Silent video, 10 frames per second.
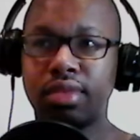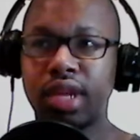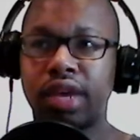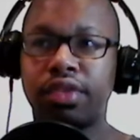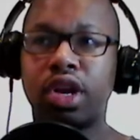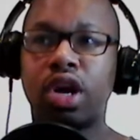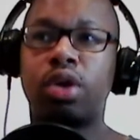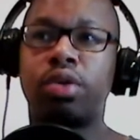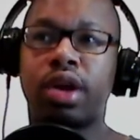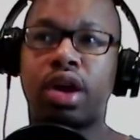even
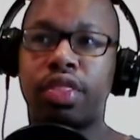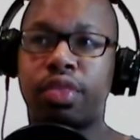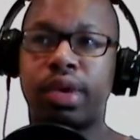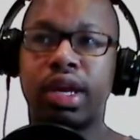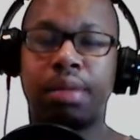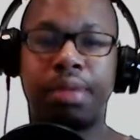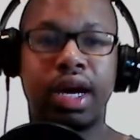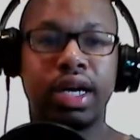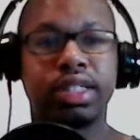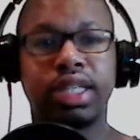though there are three
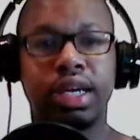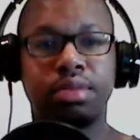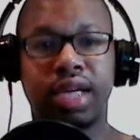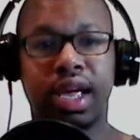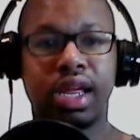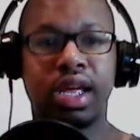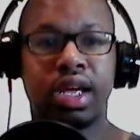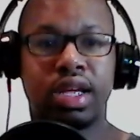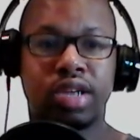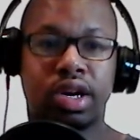compelling teams that
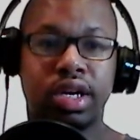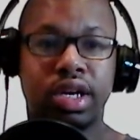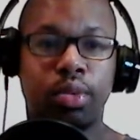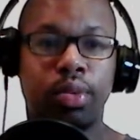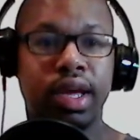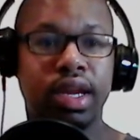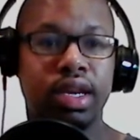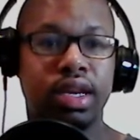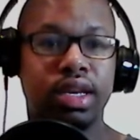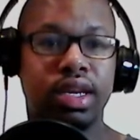certainly could
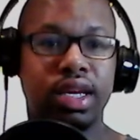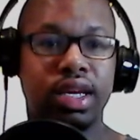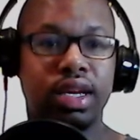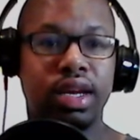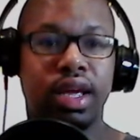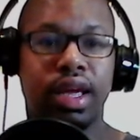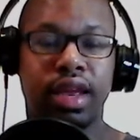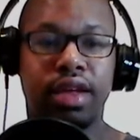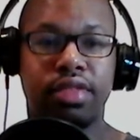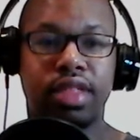win the
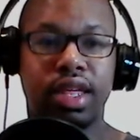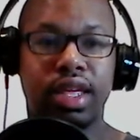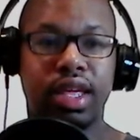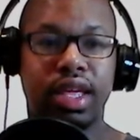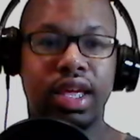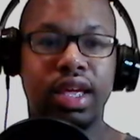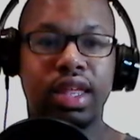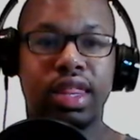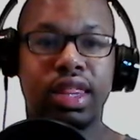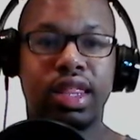NFC
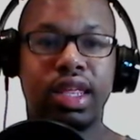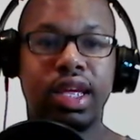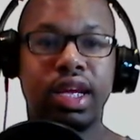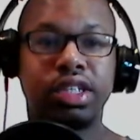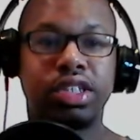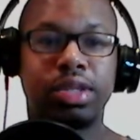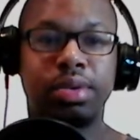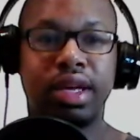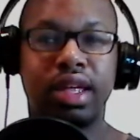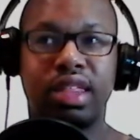East, the issue
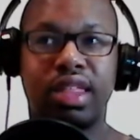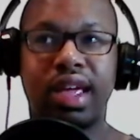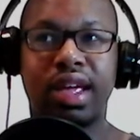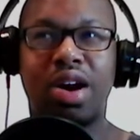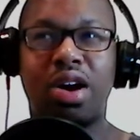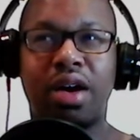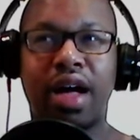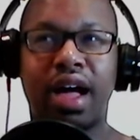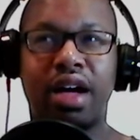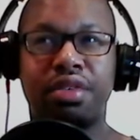is they all
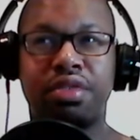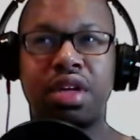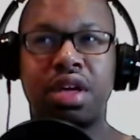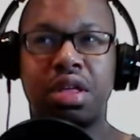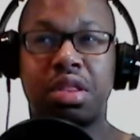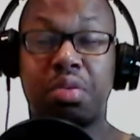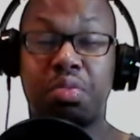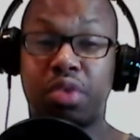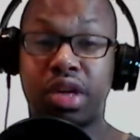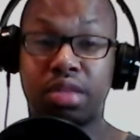have
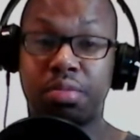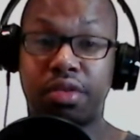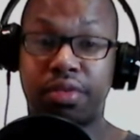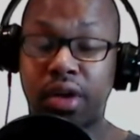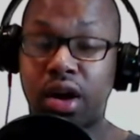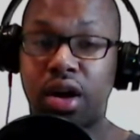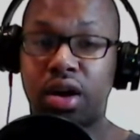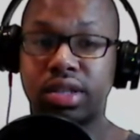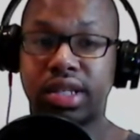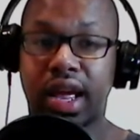some reasonable
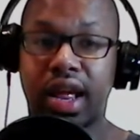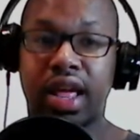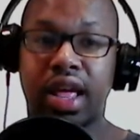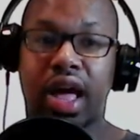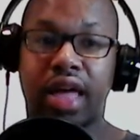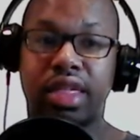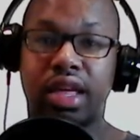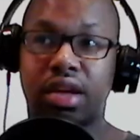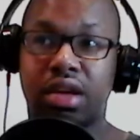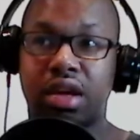flaws that I
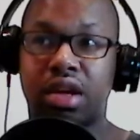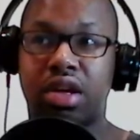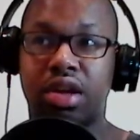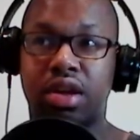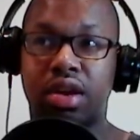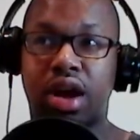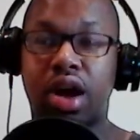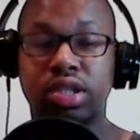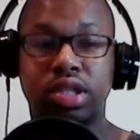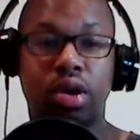think could
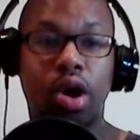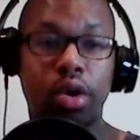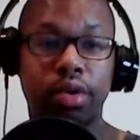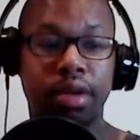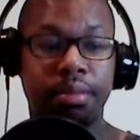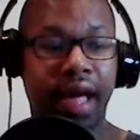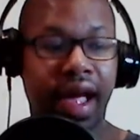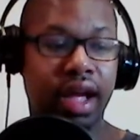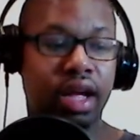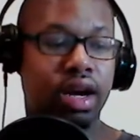also hold them
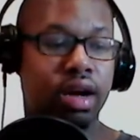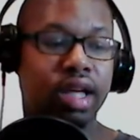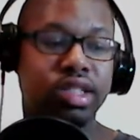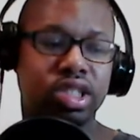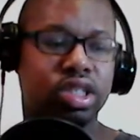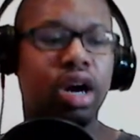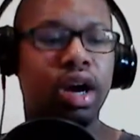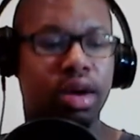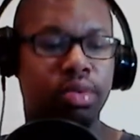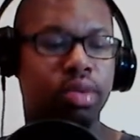back. Let's just start
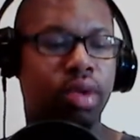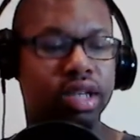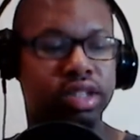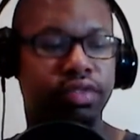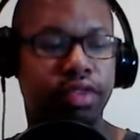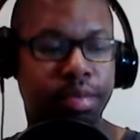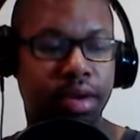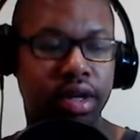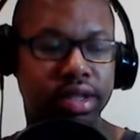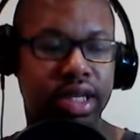out with the Washington
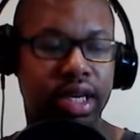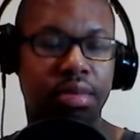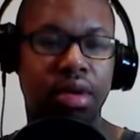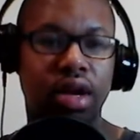football team.